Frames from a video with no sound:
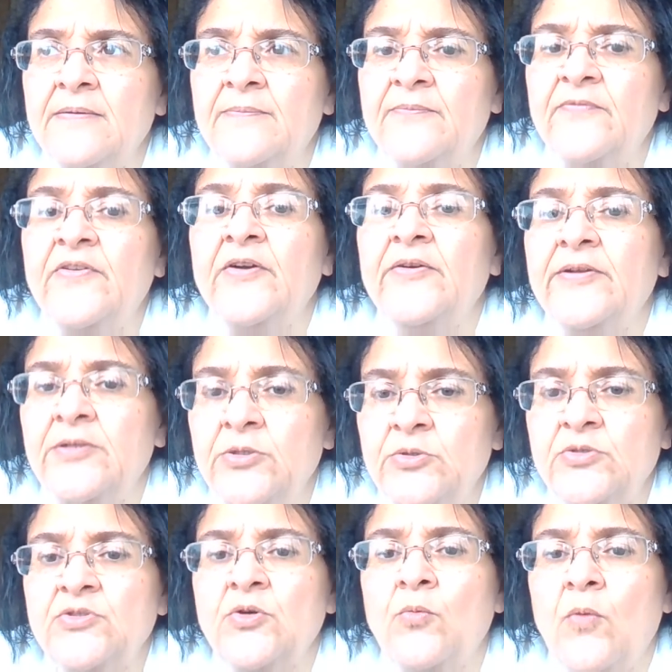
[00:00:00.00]
very
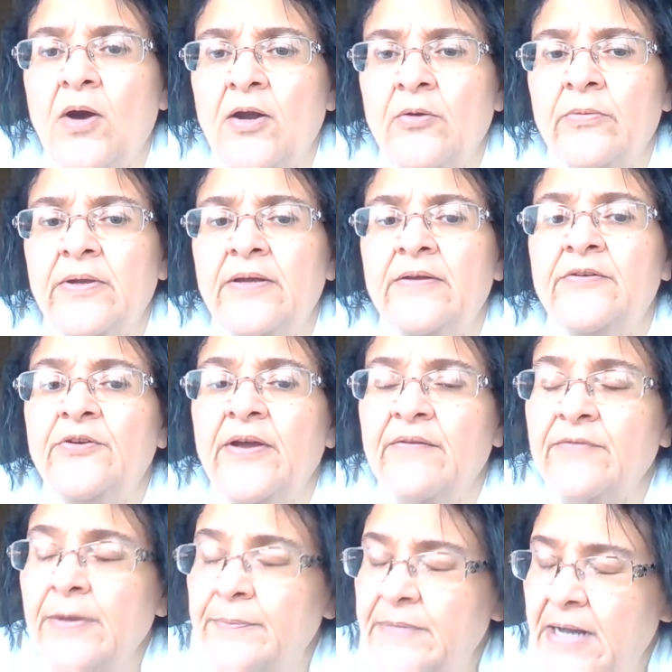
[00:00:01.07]
loose or watery and you have
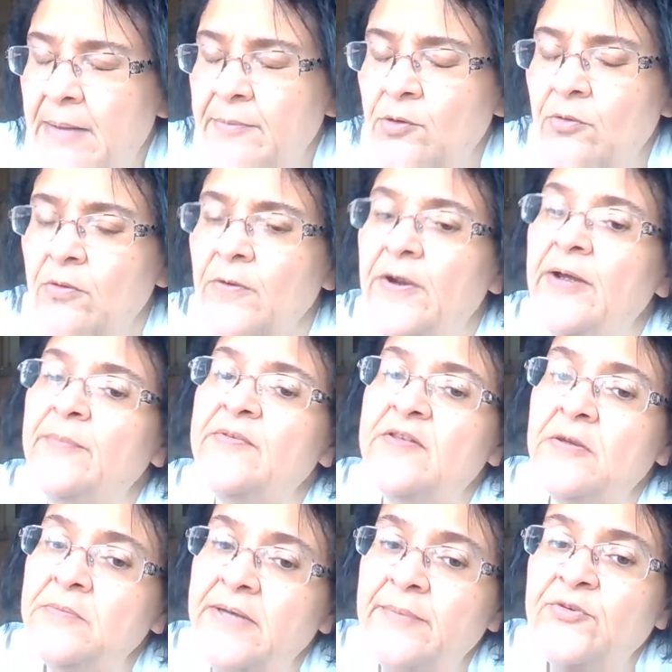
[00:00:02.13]
abdominal cramps.
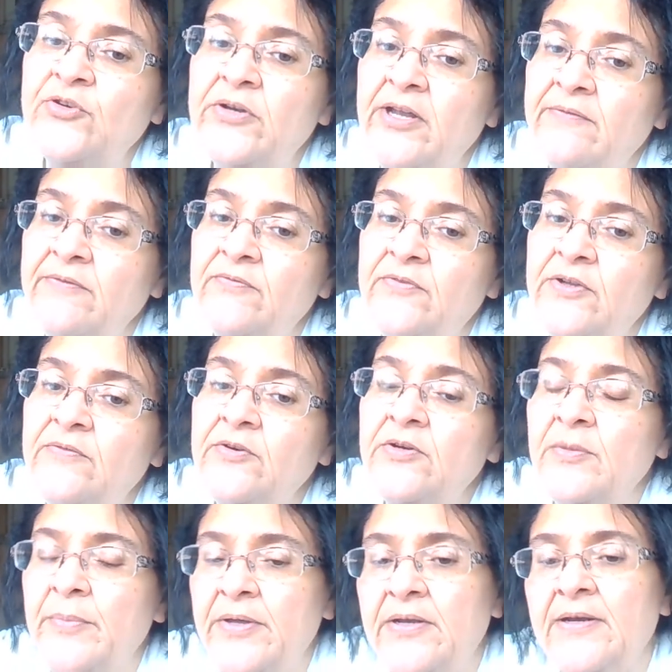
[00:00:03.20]
Sometimes you can have a fever
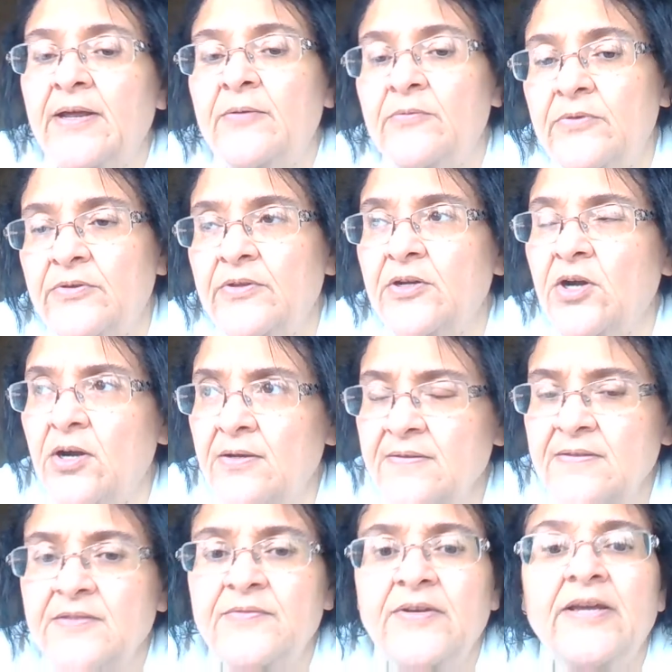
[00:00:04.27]
depending on the
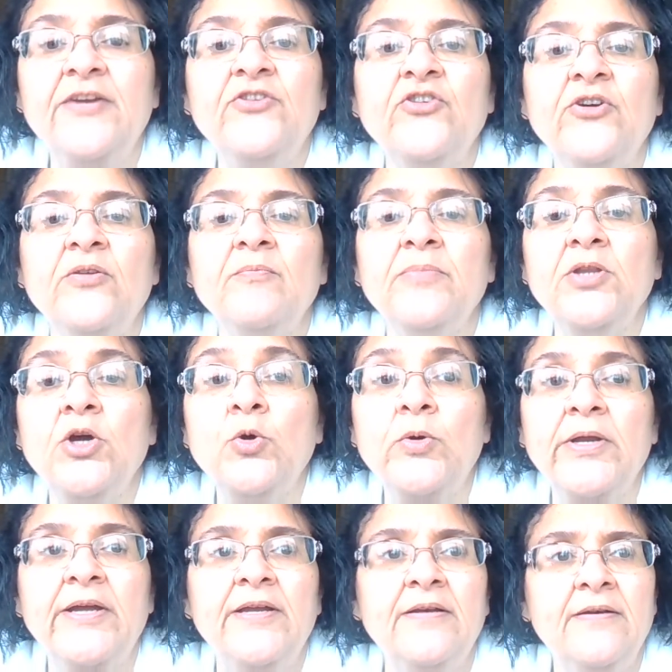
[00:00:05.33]
causative nature,
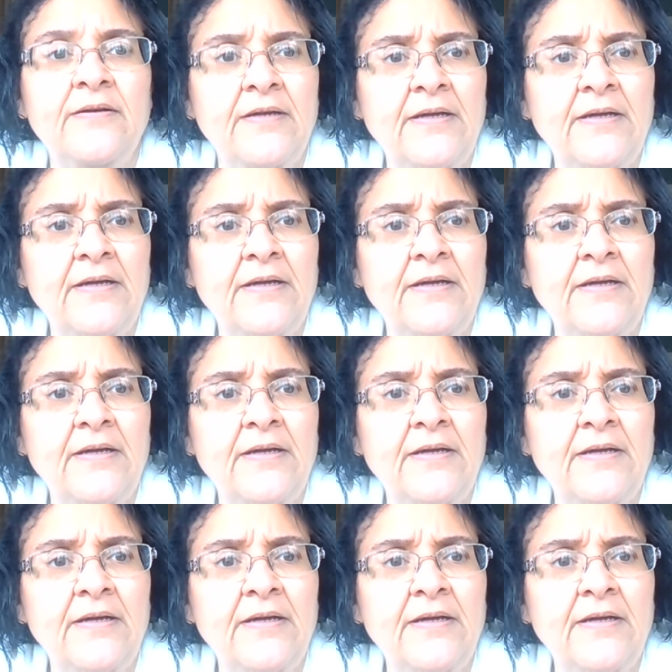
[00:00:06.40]
bloating.